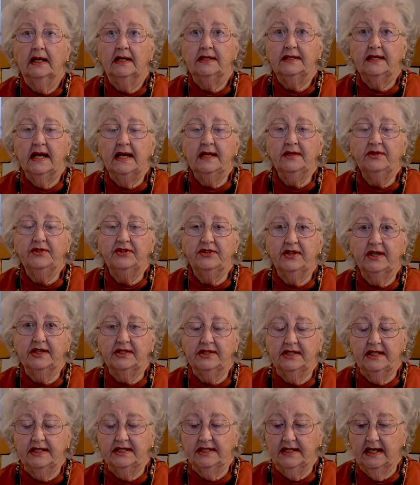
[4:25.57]

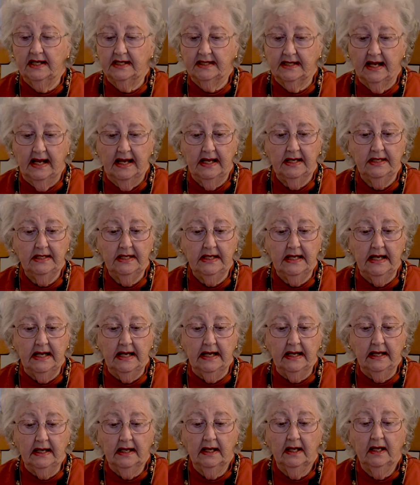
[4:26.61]
1066
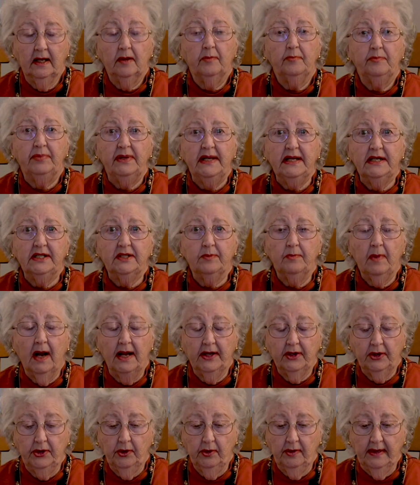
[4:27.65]
AD, piqued my
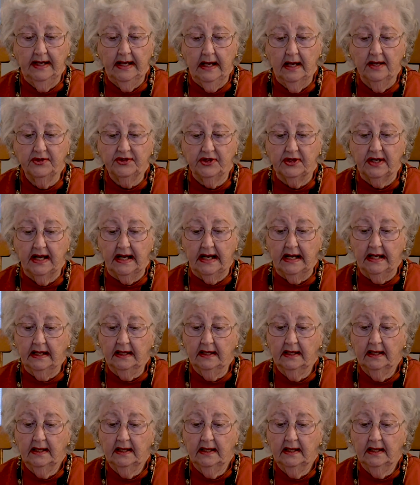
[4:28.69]
curiosity,